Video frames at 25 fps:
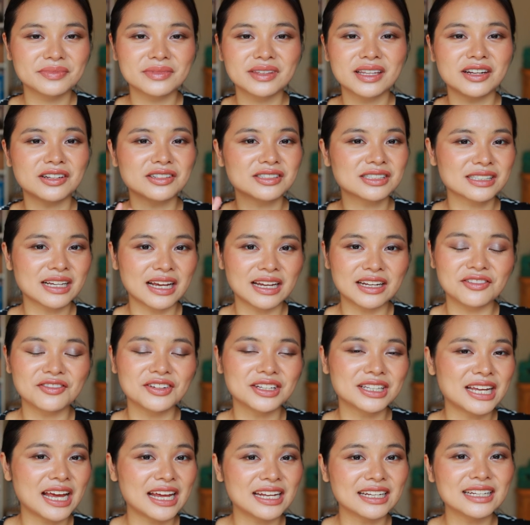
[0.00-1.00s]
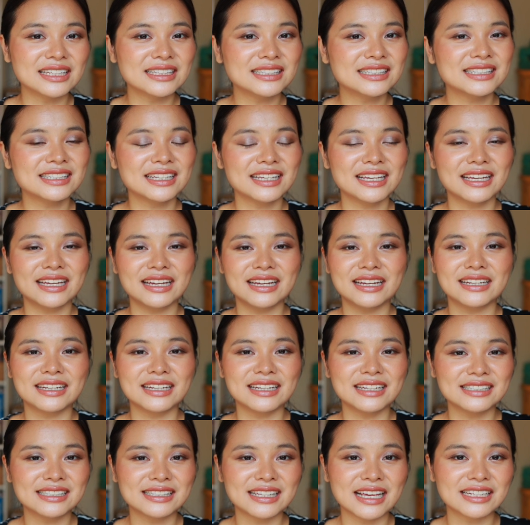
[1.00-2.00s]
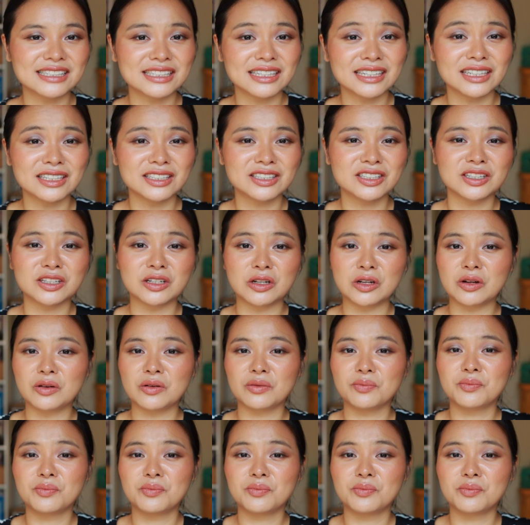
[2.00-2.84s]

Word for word: There's kind of a tendency in East Asia to